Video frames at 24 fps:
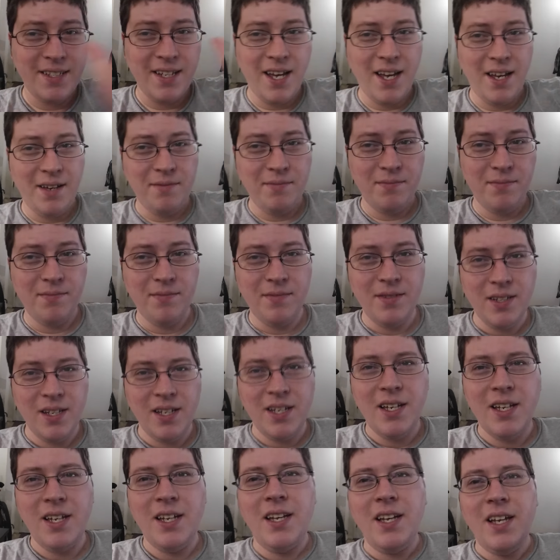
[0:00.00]
next time.
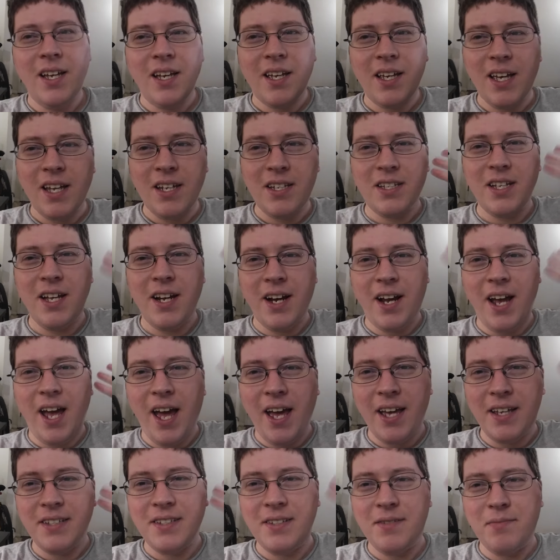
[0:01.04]
Catch you
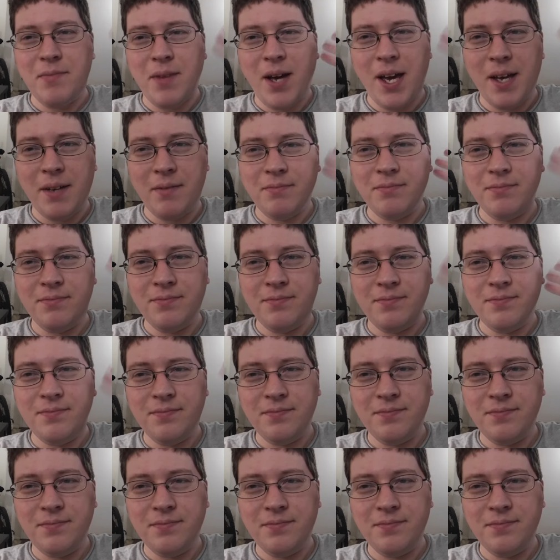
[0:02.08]
later, guys. Bye.